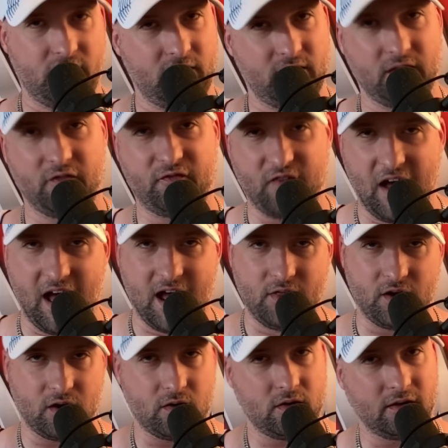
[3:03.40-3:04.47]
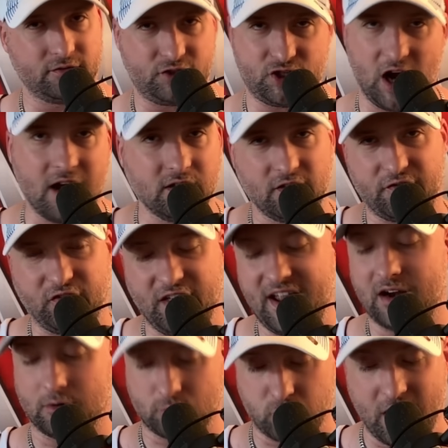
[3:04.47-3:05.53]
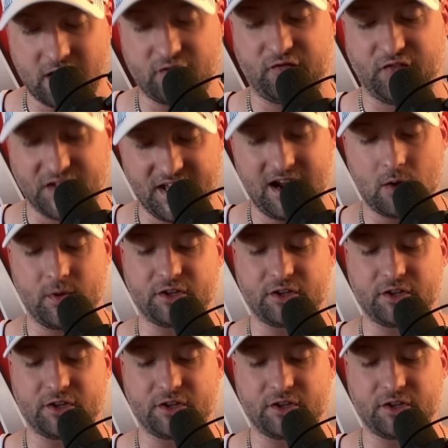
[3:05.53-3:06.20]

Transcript: The father of Charlotte Flair, Ric Flair,